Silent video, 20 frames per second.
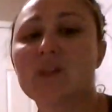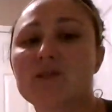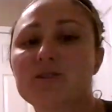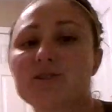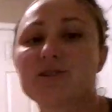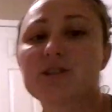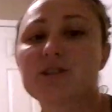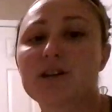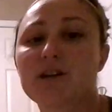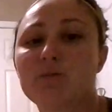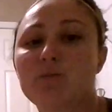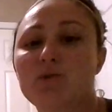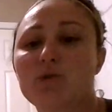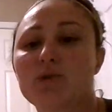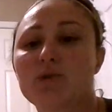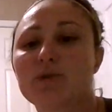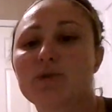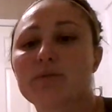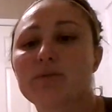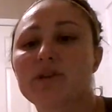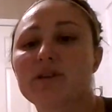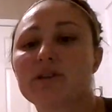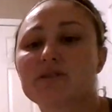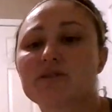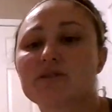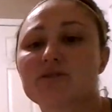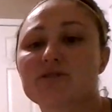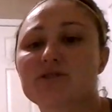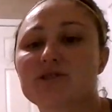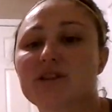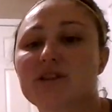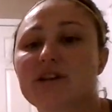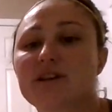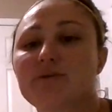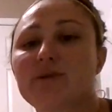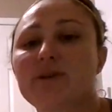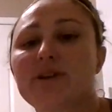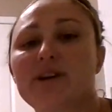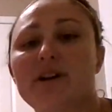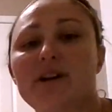She got bored with me, so she kind of
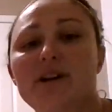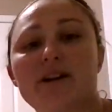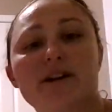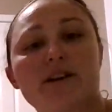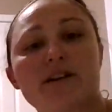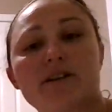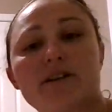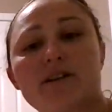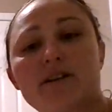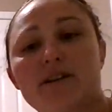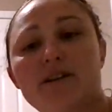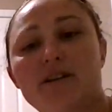went hiding.